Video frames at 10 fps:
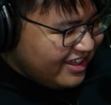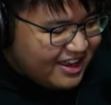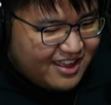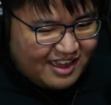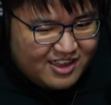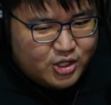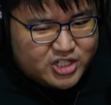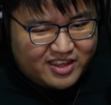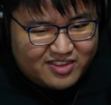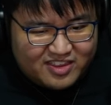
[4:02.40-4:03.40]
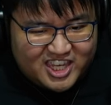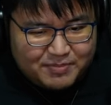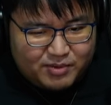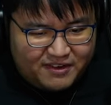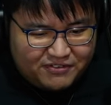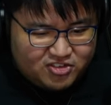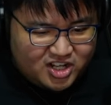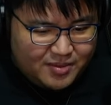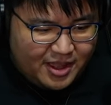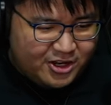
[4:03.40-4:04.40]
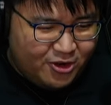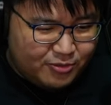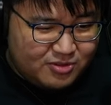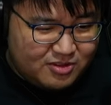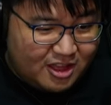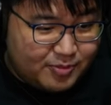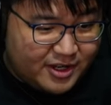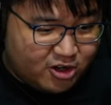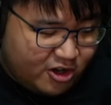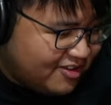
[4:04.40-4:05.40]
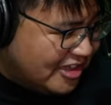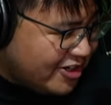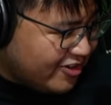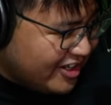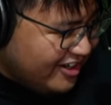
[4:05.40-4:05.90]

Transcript: Because I usually skip off stream. I know, that's my dark secret.